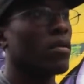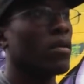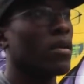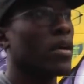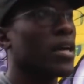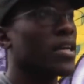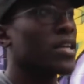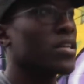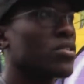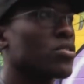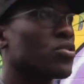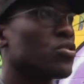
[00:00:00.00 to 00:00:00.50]

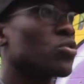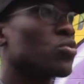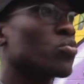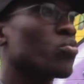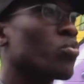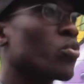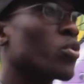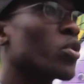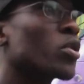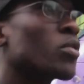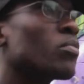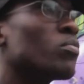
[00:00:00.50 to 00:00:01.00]
I guess just
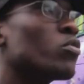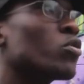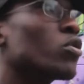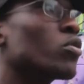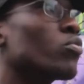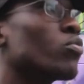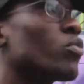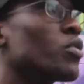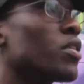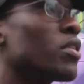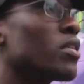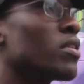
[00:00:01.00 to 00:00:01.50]
work more
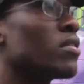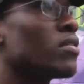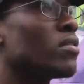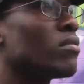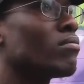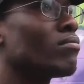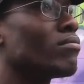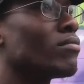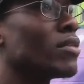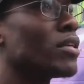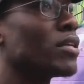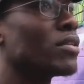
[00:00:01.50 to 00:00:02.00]
within
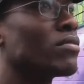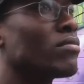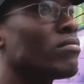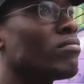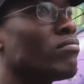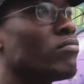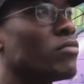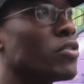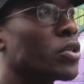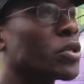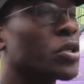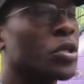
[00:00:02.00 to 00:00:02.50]
it,
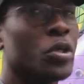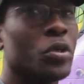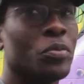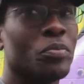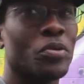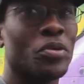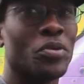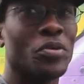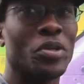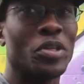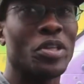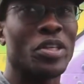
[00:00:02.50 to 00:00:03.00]
the
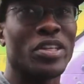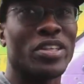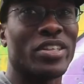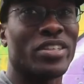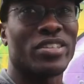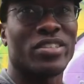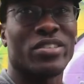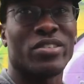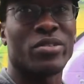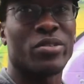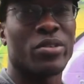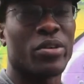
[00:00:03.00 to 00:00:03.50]
community.
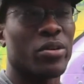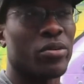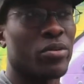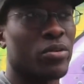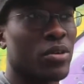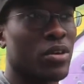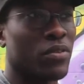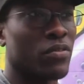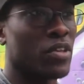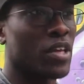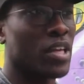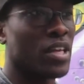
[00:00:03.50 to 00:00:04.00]
You know,
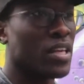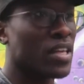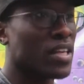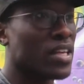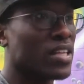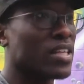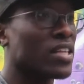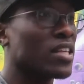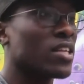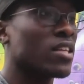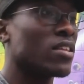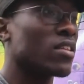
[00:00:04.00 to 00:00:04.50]
if they can
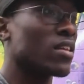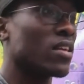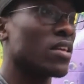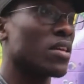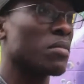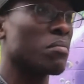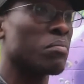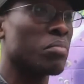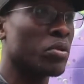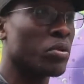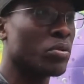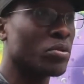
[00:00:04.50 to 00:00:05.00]
get anything
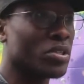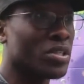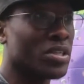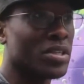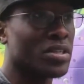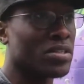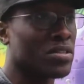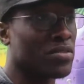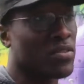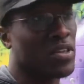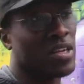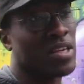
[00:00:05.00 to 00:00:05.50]
in
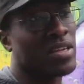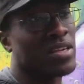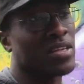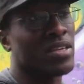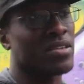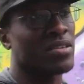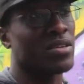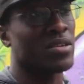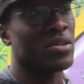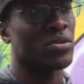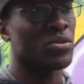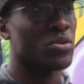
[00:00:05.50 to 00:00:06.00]
buildings, if they can get
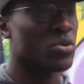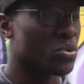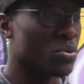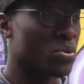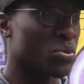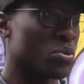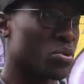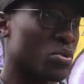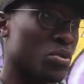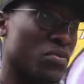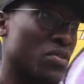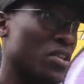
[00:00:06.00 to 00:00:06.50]
anything in
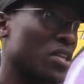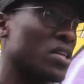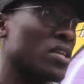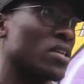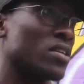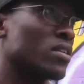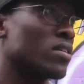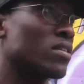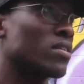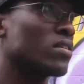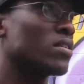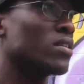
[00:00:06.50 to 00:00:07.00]
schools, if they can
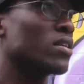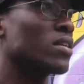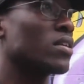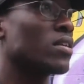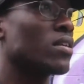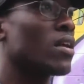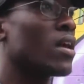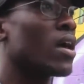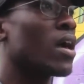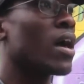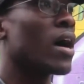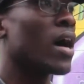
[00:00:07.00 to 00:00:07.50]
get anything in
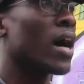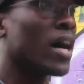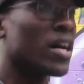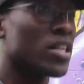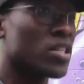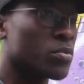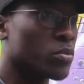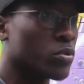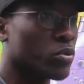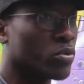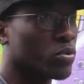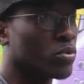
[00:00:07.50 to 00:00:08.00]

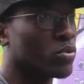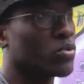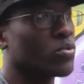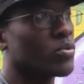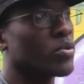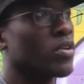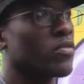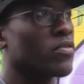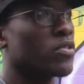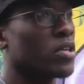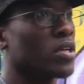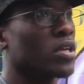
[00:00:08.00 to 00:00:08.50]
hospitals,
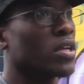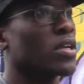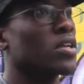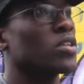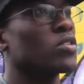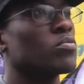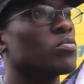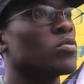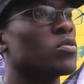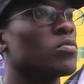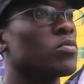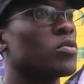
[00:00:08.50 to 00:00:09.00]
whatever the
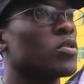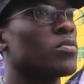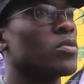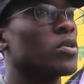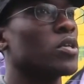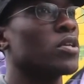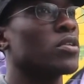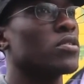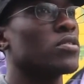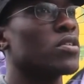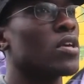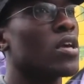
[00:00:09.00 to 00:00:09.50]
case may be.
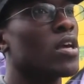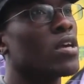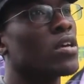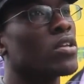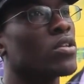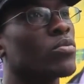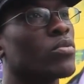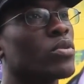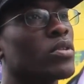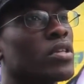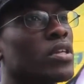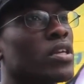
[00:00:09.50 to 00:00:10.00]
Because
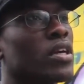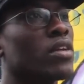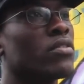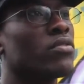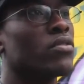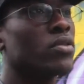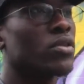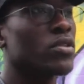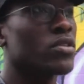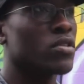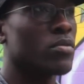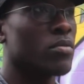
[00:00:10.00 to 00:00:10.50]
the one thing I
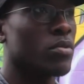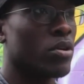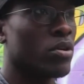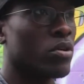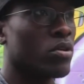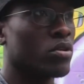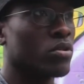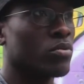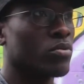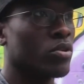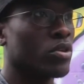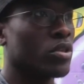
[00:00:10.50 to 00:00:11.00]
noticed about
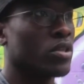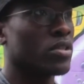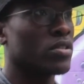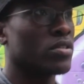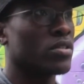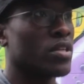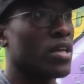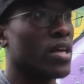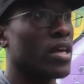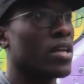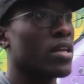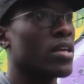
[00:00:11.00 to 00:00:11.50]
artwork
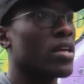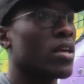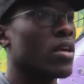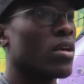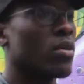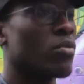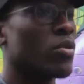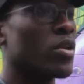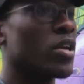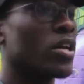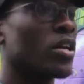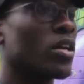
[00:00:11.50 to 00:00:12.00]
is that
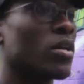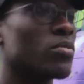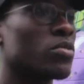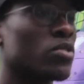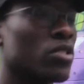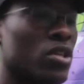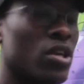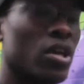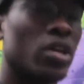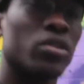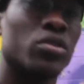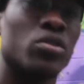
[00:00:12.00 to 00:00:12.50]
when it comes
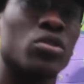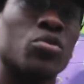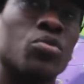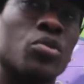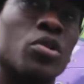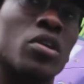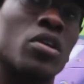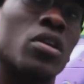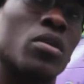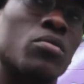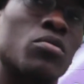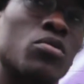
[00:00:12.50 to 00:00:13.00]
to colors, when
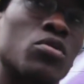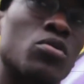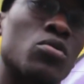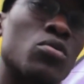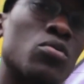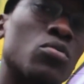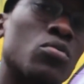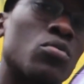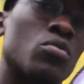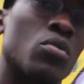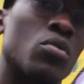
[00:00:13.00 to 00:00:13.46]
it comes to